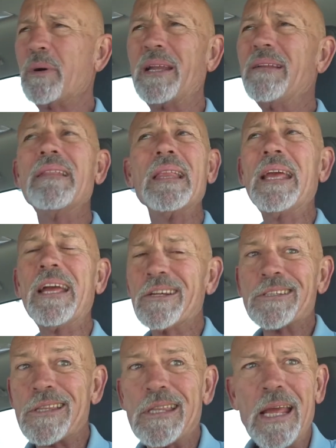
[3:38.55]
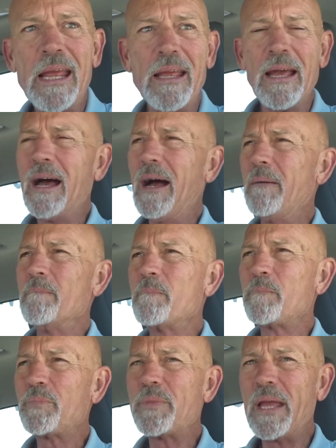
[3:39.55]
But here's the thing,
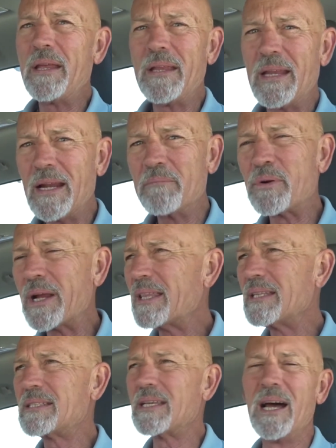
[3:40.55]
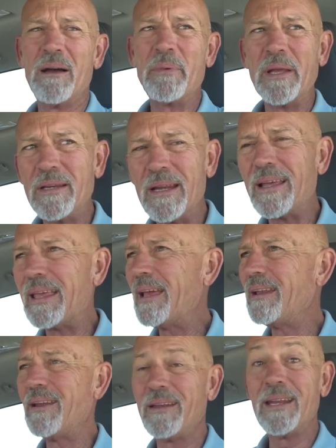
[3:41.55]
and I'm bringing this up, and again,